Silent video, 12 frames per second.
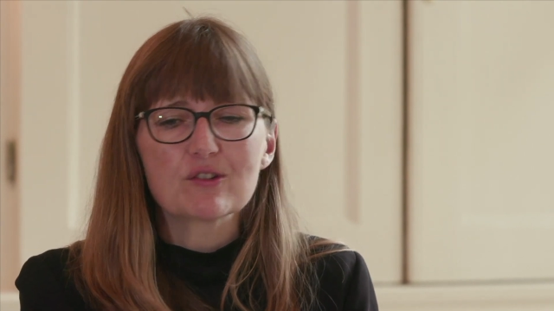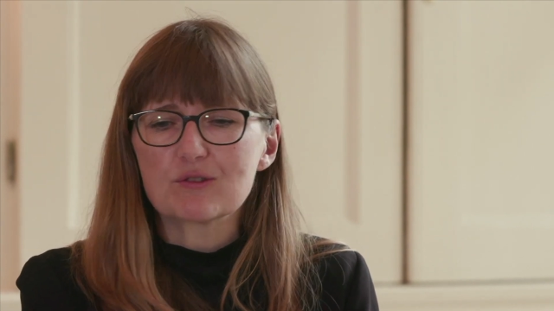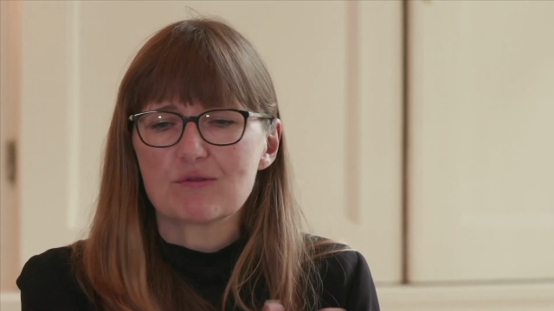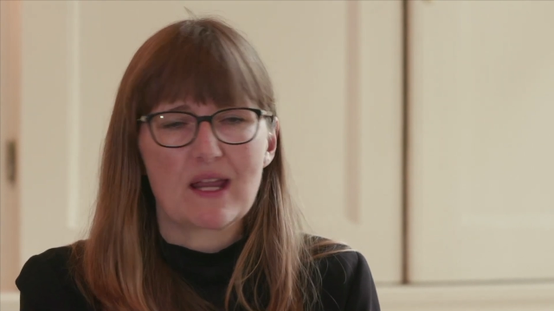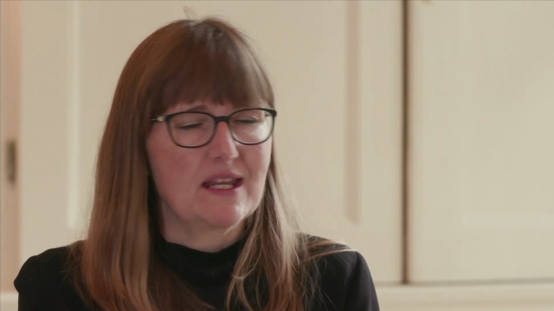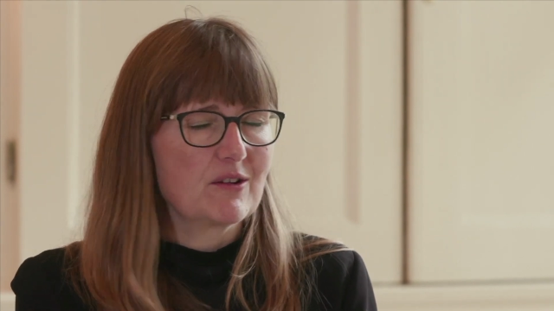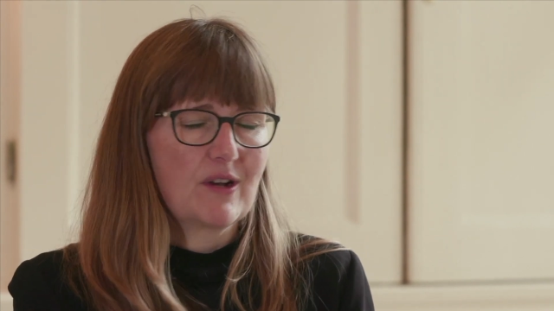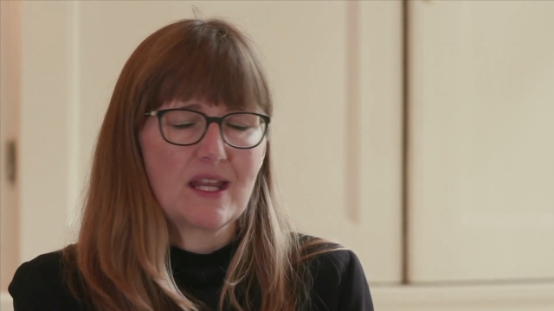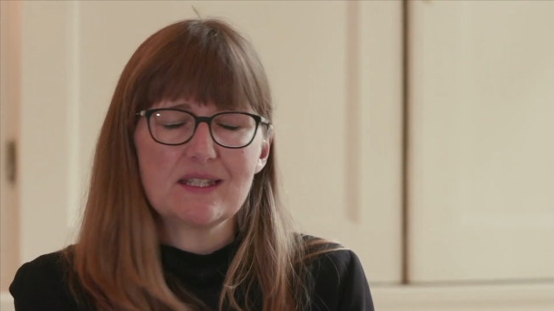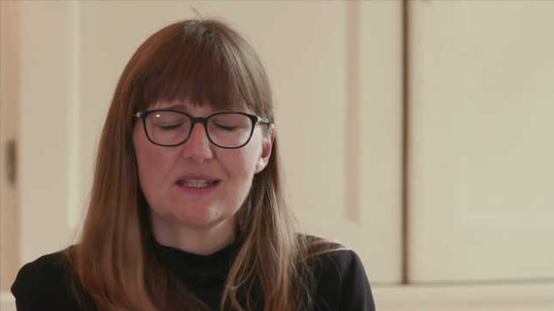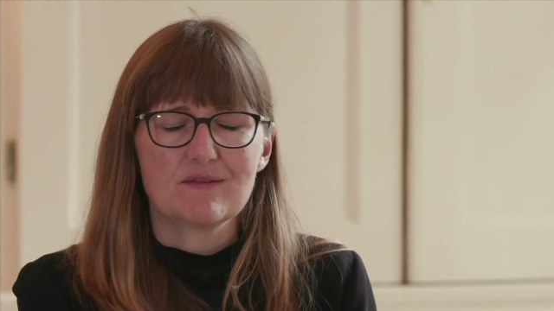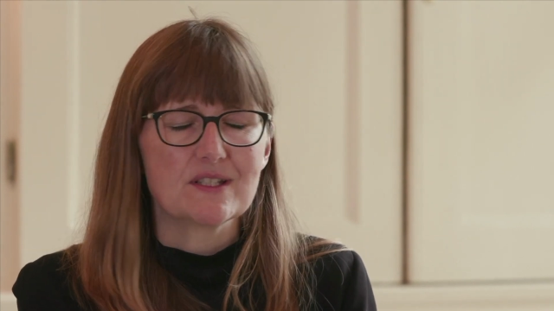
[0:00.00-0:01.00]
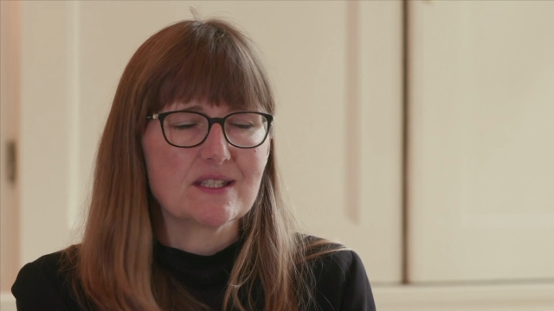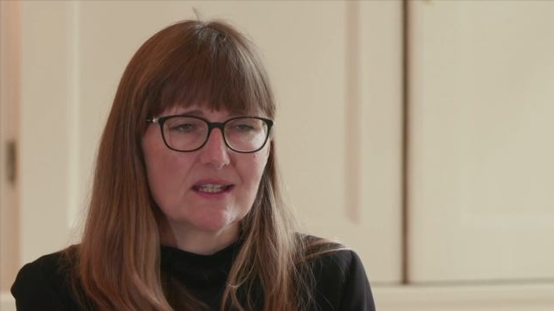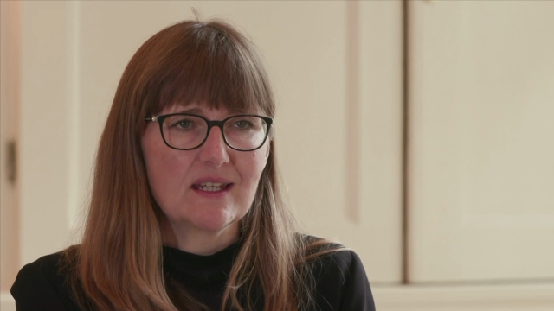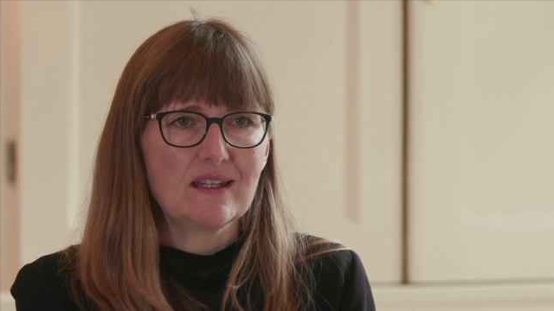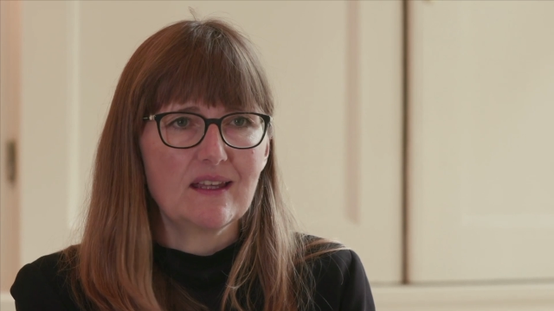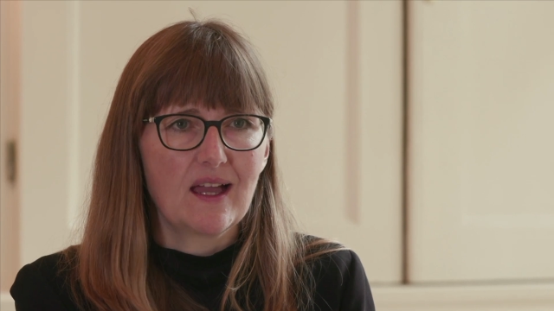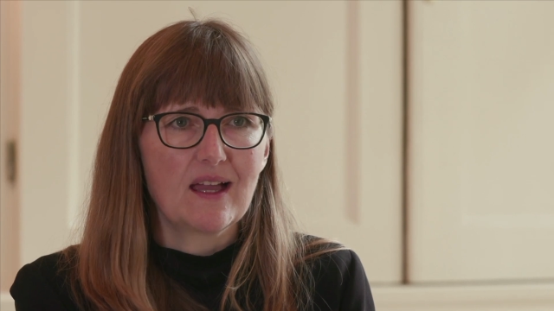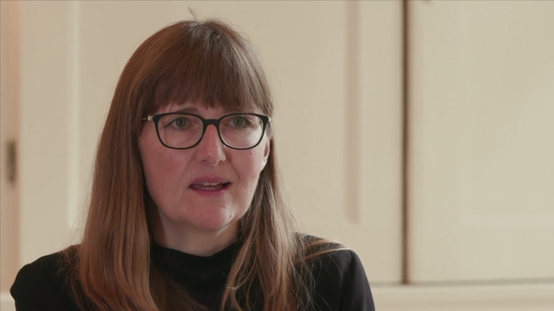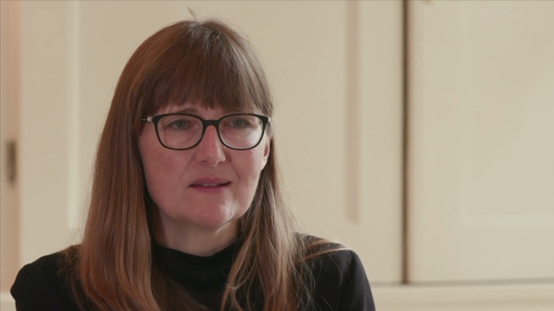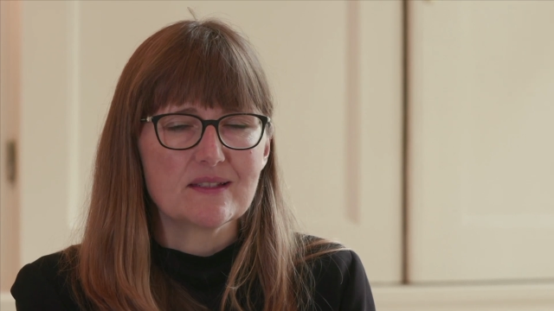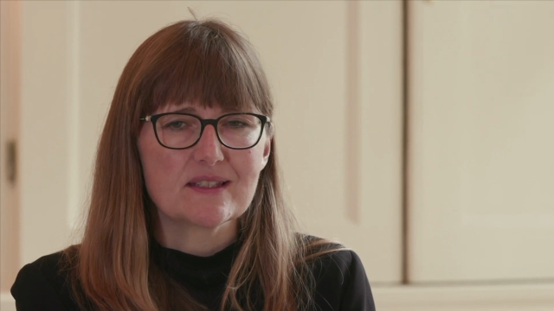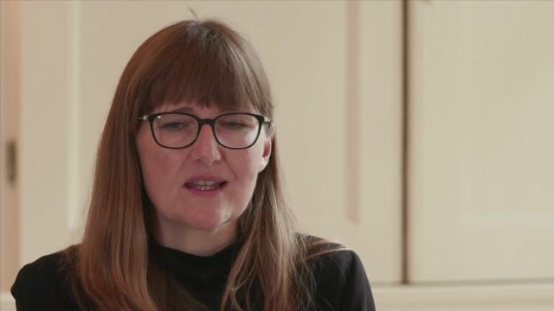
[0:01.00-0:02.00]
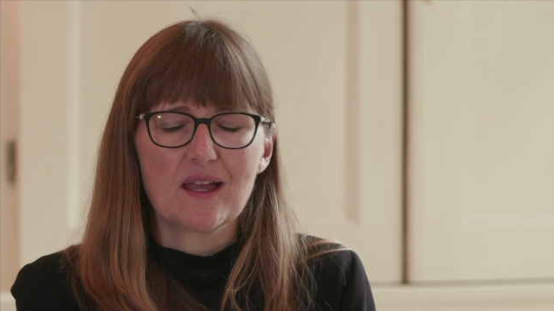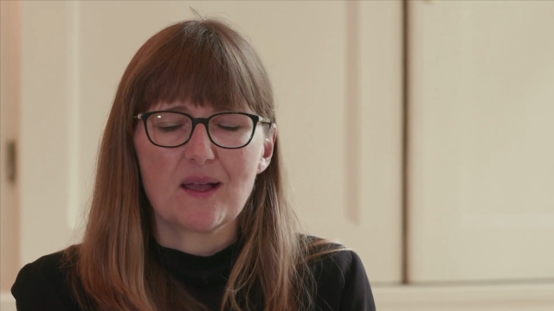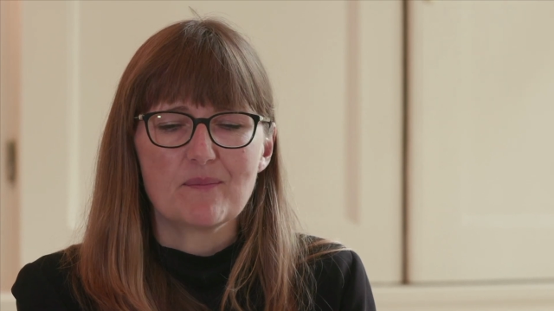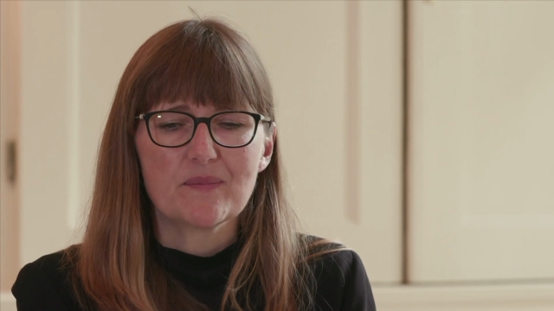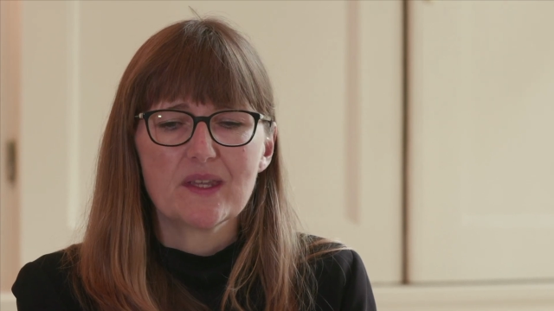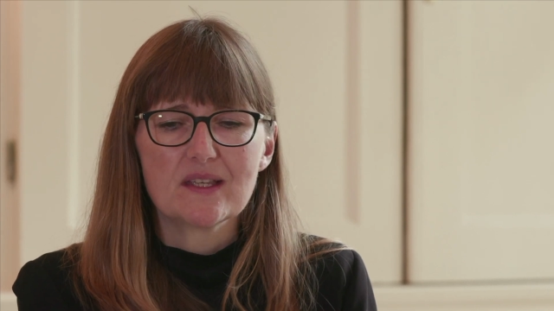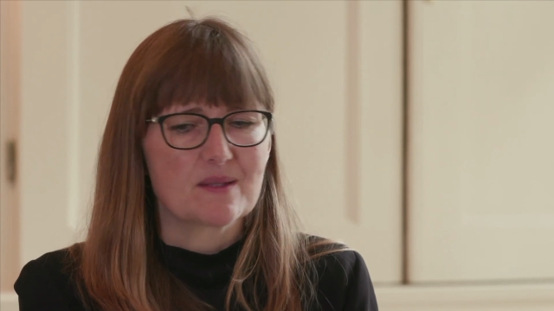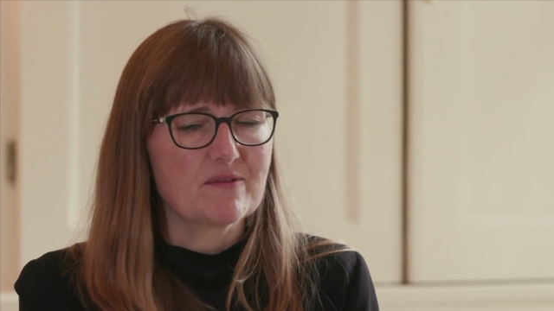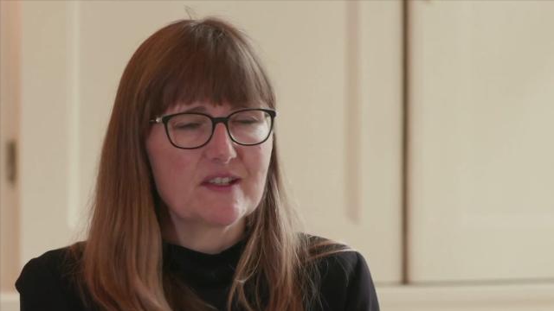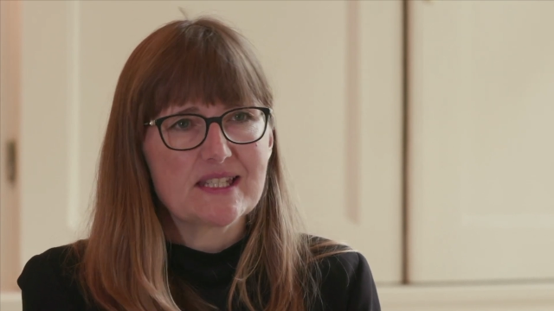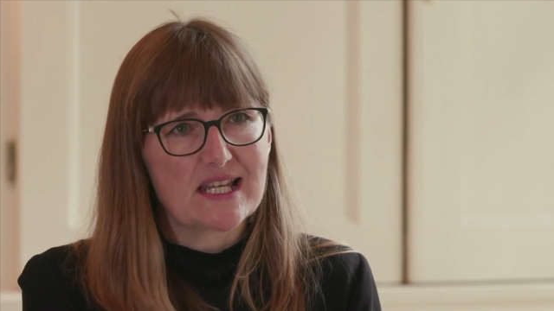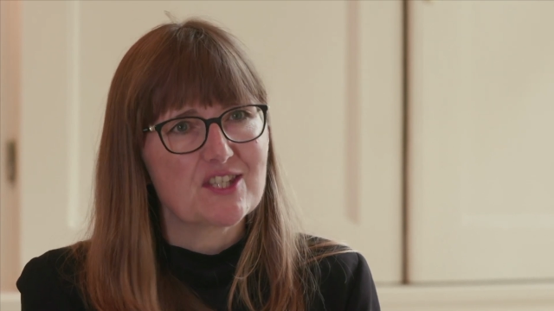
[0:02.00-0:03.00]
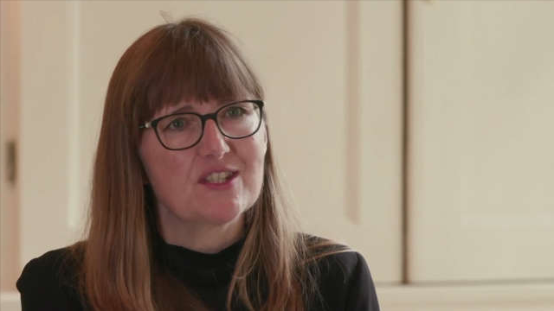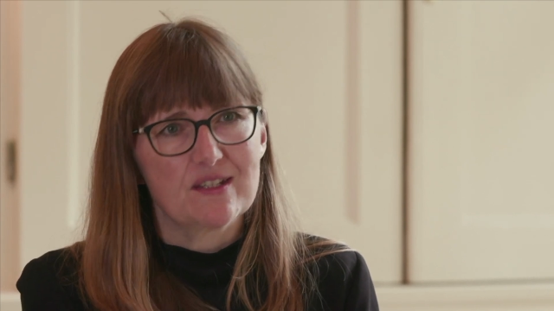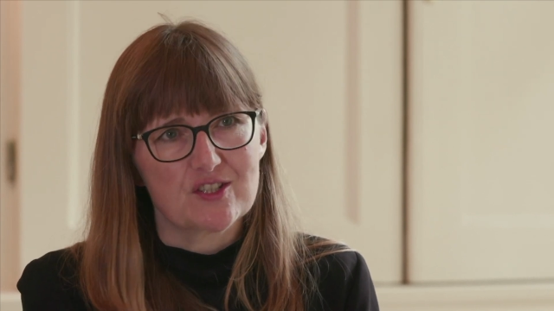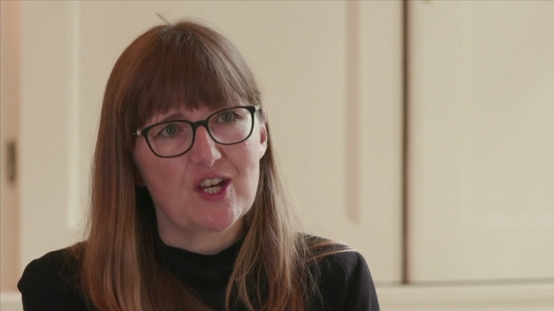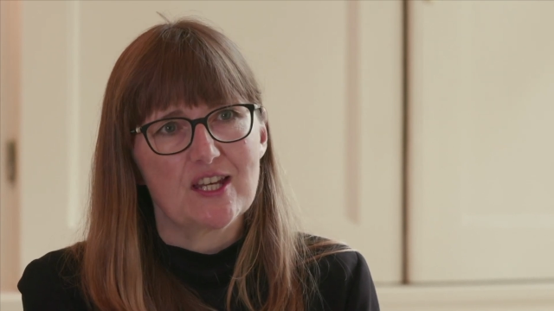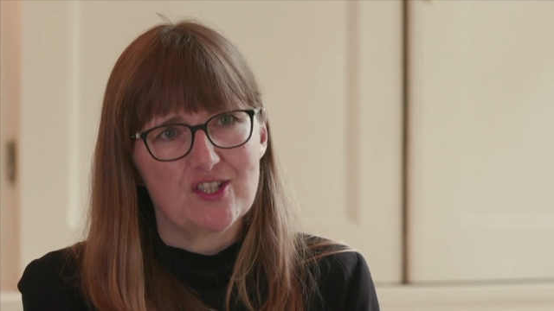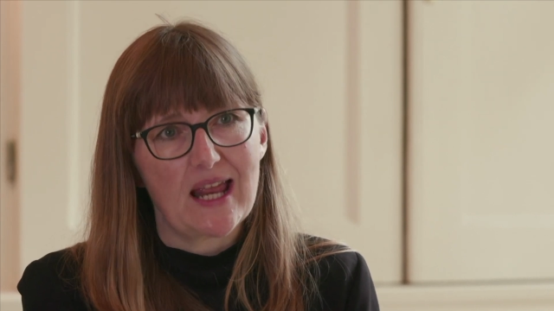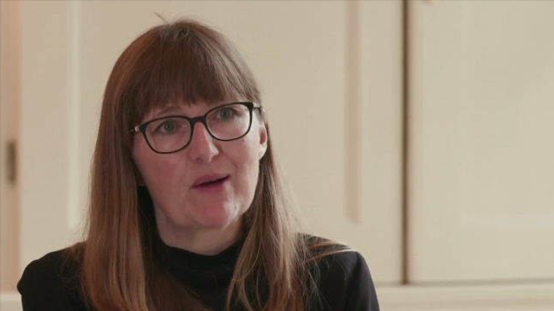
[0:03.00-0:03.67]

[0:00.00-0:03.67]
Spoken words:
Great creativity and some fantastic change in